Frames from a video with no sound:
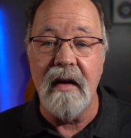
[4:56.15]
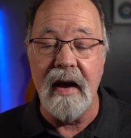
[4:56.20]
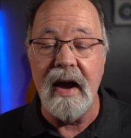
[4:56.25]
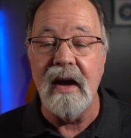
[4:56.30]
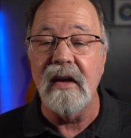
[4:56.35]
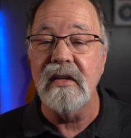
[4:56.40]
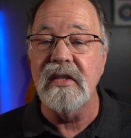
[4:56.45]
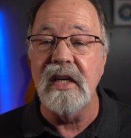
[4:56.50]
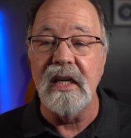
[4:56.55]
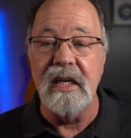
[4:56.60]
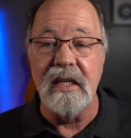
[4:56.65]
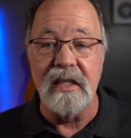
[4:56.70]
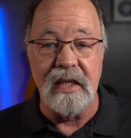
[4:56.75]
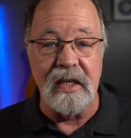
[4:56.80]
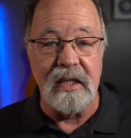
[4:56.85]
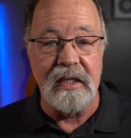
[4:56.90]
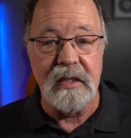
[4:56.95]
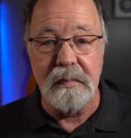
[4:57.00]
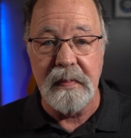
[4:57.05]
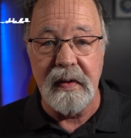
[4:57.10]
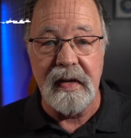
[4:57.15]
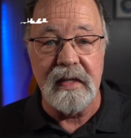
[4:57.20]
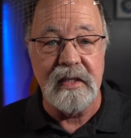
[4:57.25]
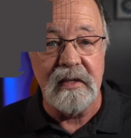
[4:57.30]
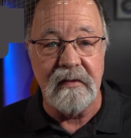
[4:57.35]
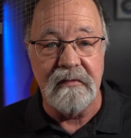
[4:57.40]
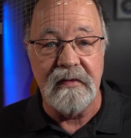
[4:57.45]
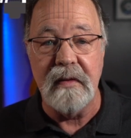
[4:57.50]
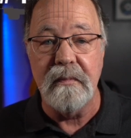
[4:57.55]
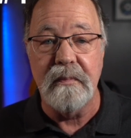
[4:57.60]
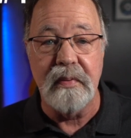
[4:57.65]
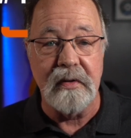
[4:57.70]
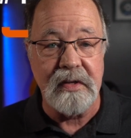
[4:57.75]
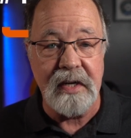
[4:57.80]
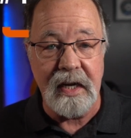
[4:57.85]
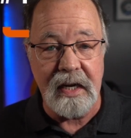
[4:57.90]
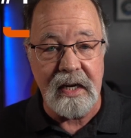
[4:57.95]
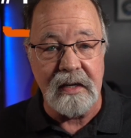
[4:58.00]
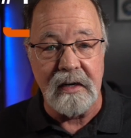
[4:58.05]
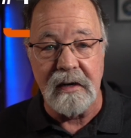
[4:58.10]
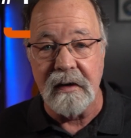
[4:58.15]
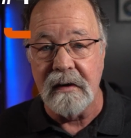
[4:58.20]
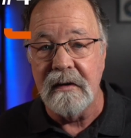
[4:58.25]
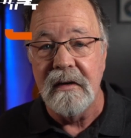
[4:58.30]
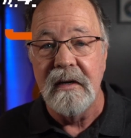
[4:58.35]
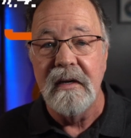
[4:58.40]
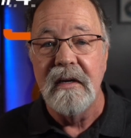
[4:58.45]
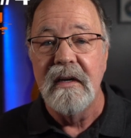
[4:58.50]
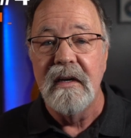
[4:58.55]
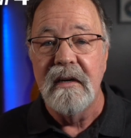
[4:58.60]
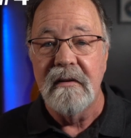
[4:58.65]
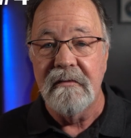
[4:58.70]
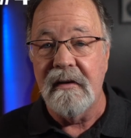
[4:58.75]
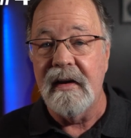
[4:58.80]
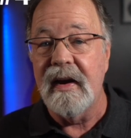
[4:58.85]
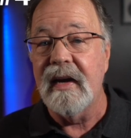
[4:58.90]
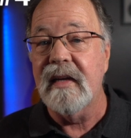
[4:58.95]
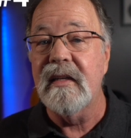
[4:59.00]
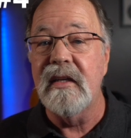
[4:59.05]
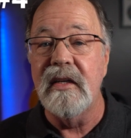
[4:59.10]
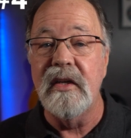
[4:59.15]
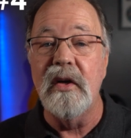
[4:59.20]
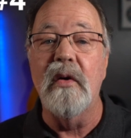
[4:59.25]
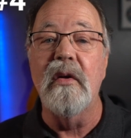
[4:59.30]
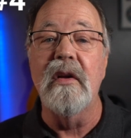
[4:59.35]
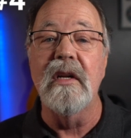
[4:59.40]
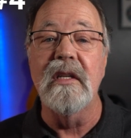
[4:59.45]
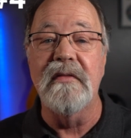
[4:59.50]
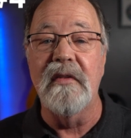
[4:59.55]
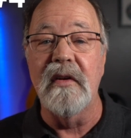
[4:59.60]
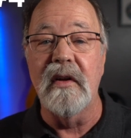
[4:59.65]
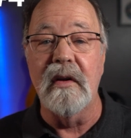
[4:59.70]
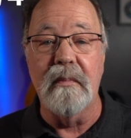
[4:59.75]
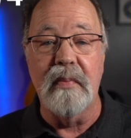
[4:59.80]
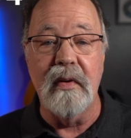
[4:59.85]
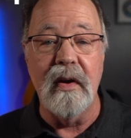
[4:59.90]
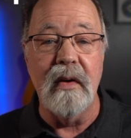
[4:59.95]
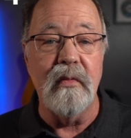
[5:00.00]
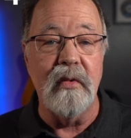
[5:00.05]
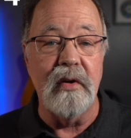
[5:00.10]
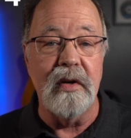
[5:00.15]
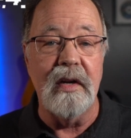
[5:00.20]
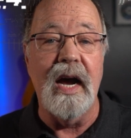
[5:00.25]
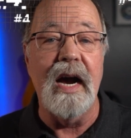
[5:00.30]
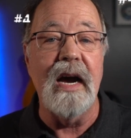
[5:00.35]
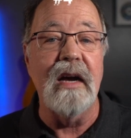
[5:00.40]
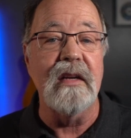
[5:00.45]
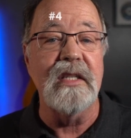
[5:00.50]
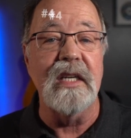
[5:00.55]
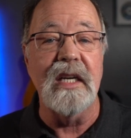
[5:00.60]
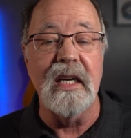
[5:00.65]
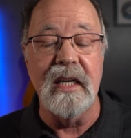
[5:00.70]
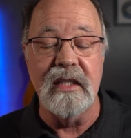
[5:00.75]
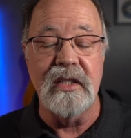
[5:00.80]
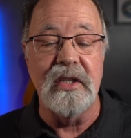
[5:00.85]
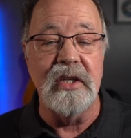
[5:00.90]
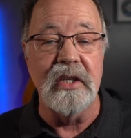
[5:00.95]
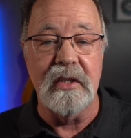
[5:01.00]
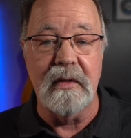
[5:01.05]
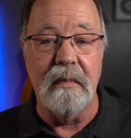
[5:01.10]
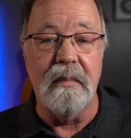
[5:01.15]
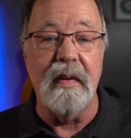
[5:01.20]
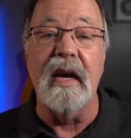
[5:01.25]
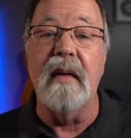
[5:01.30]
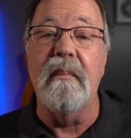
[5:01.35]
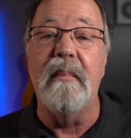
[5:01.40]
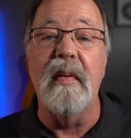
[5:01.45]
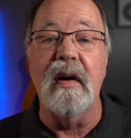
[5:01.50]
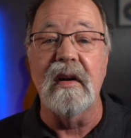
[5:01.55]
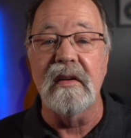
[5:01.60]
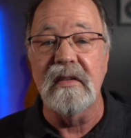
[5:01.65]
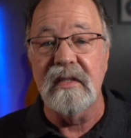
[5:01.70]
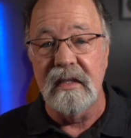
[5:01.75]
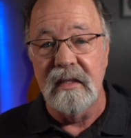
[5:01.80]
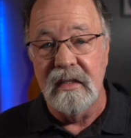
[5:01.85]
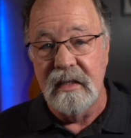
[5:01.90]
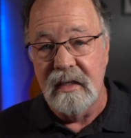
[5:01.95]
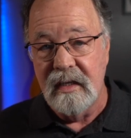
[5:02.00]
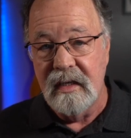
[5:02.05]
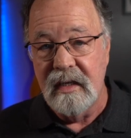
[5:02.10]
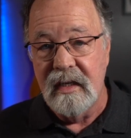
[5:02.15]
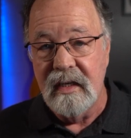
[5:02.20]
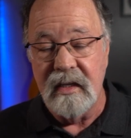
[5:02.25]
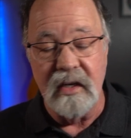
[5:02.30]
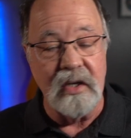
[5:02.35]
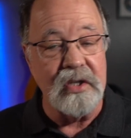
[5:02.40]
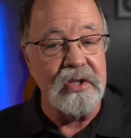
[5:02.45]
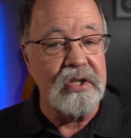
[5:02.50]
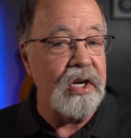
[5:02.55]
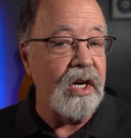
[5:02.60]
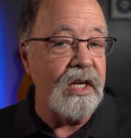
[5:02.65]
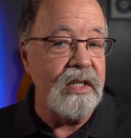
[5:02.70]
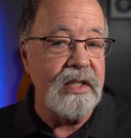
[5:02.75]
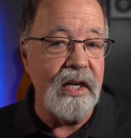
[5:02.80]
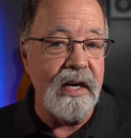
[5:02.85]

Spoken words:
Housing is expensive. In particular, Franklin, Nolensville, and Brentwood, housing is just big bucks. There's tons